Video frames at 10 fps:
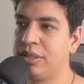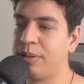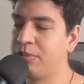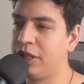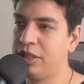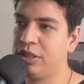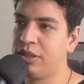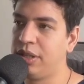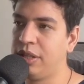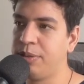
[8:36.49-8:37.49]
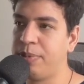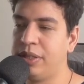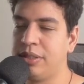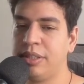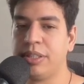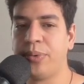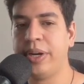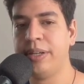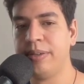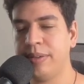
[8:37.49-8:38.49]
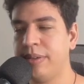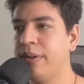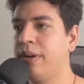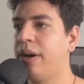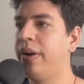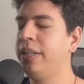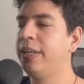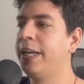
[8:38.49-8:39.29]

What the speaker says: some changes on the dependencies array. All right?